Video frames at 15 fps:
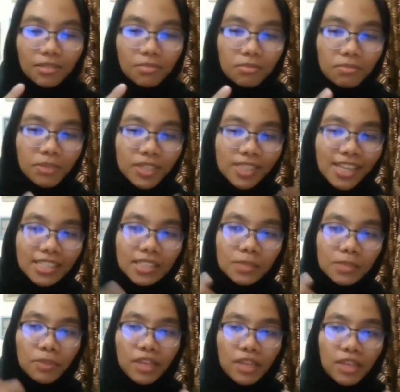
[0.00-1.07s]
besides
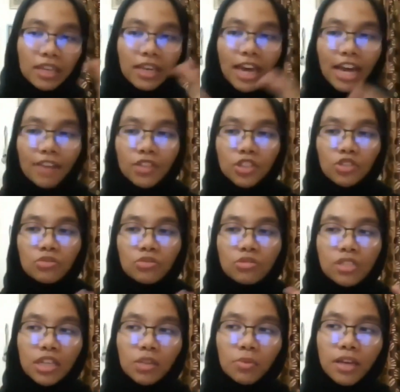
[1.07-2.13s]
having to
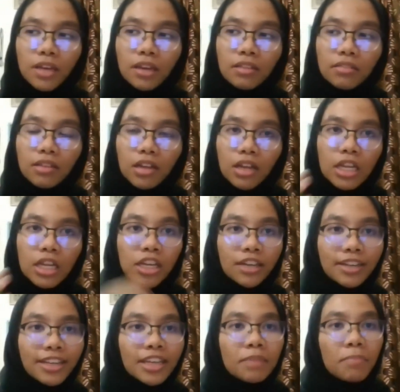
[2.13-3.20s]
deal with
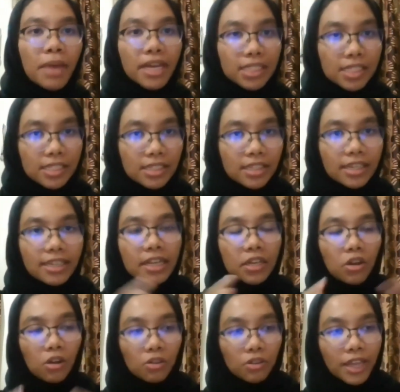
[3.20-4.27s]
learning medicine
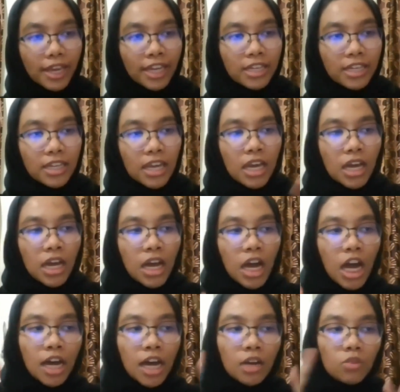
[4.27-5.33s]
and all of that,
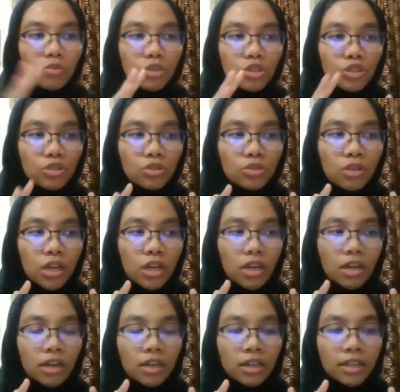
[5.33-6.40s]
how would you
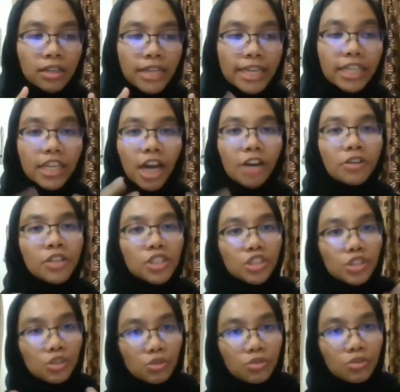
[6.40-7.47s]
encourage
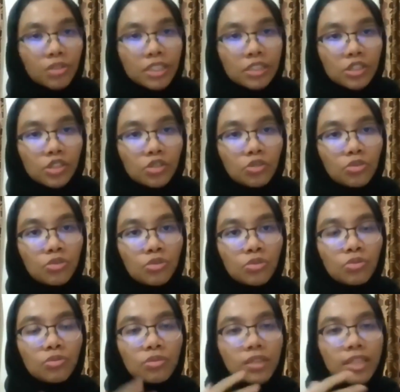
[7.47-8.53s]
students to
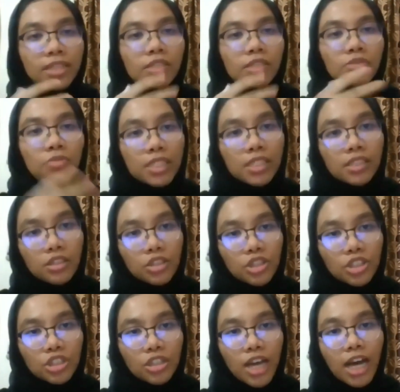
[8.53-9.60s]
do this research
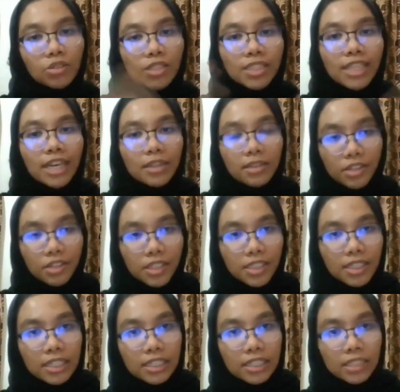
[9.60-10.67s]
outside their
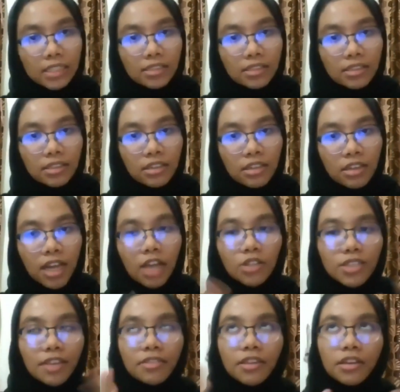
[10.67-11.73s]
studies,
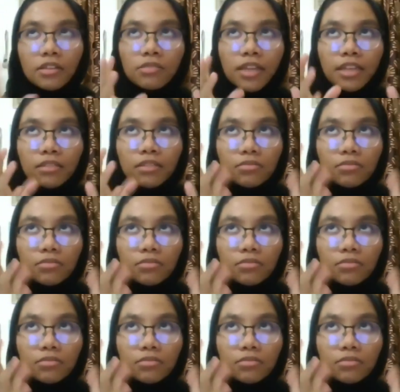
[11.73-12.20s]
outside their like?